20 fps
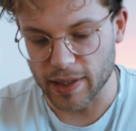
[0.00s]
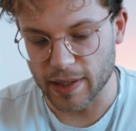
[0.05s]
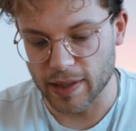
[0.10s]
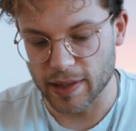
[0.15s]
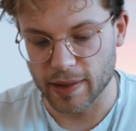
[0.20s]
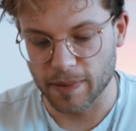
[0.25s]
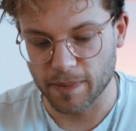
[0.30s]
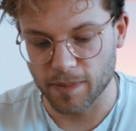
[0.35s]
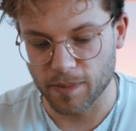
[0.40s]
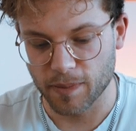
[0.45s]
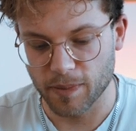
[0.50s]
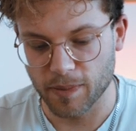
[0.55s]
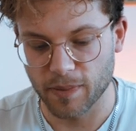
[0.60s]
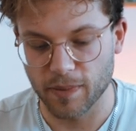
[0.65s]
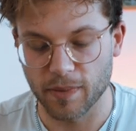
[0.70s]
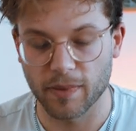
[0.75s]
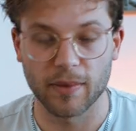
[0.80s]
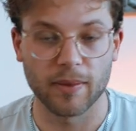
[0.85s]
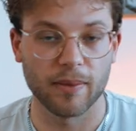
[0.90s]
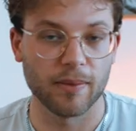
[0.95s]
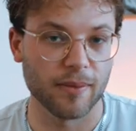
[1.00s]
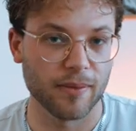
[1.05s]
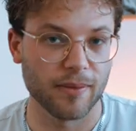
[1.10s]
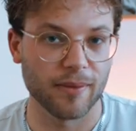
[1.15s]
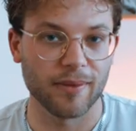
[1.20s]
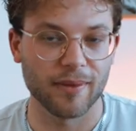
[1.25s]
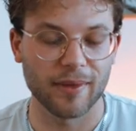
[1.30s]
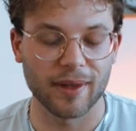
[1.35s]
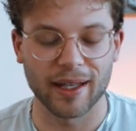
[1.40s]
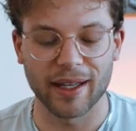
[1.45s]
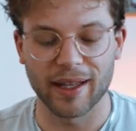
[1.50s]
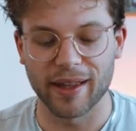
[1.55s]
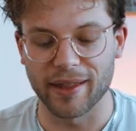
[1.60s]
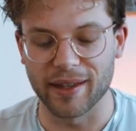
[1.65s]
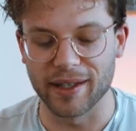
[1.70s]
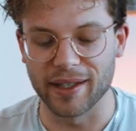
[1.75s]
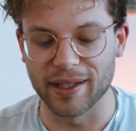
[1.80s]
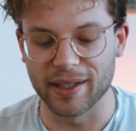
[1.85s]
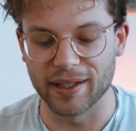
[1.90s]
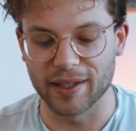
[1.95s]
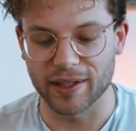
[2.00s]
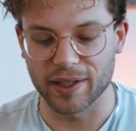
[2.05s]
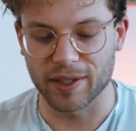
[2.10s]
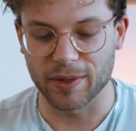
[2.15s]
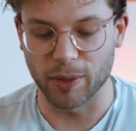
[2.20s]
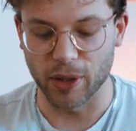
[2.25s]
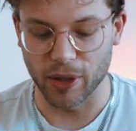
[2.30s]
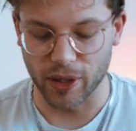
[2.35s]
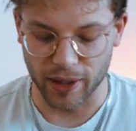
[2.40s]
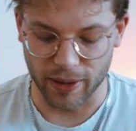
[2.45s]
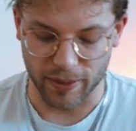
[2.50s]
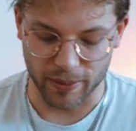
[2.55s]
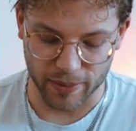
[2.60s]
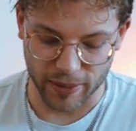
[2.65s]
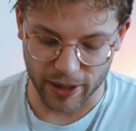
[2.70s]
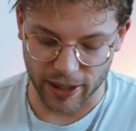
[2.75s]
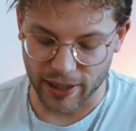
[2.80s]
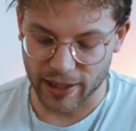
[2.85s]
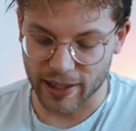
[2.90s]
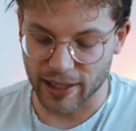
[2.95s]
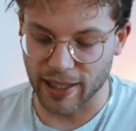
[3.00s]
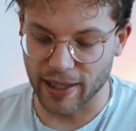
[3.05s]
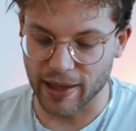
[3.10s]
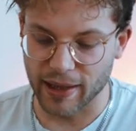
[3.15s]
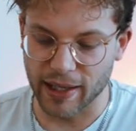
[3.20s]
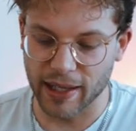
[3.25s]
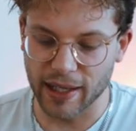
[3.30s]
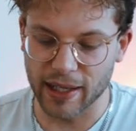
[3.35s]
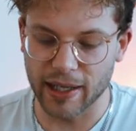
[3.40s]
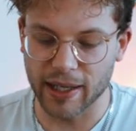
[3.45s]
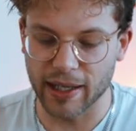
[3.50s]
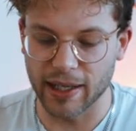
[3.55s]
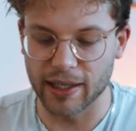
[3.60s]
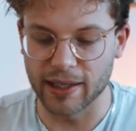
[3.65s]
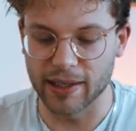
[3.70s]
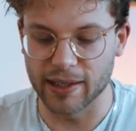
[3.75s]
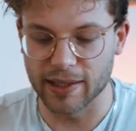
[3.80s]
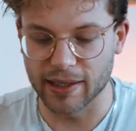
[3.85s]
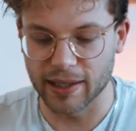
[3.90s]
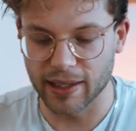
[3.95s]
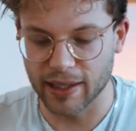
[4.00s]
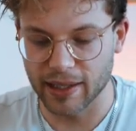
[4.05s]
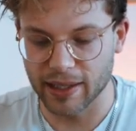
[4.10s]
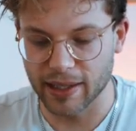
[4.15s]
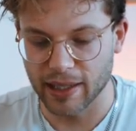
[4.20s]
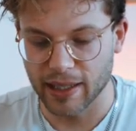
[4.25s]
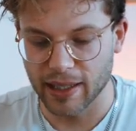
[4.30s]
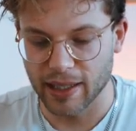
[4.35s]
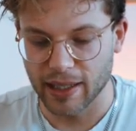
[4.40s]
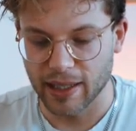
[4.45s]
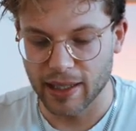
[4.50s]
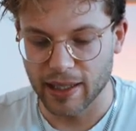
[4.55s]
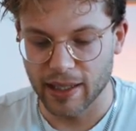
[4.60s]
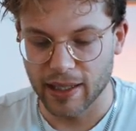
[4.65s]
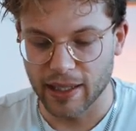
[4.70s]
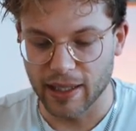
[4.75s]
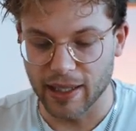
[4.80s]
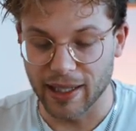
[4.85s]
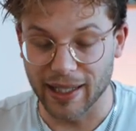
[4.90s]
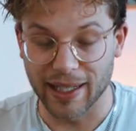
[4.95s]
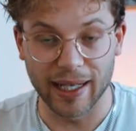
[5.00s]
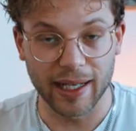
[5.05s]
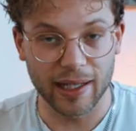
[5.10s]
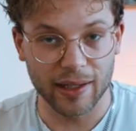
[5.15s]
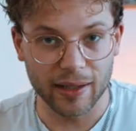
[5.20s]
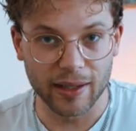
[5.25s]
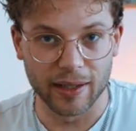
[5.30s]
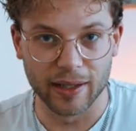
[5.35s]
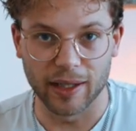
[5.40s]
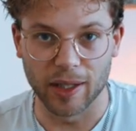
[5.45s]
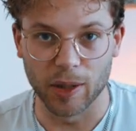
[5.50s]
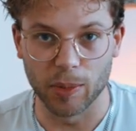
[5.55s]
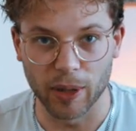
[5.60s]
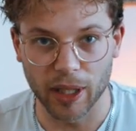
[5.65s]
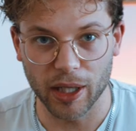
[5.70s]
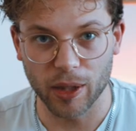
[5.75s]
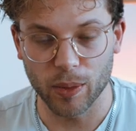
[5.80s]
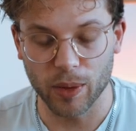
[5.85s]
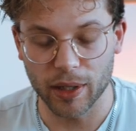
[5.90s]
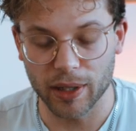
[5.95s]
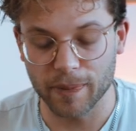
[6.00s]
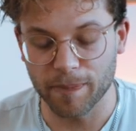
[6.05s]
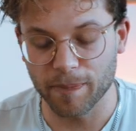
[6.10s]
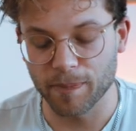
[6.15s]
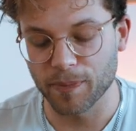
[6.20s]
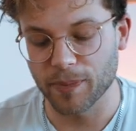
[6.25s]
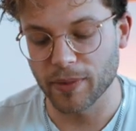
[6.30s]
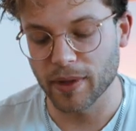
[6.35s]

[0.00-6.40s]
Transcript: is the smaller part. And then I designed again a bigger one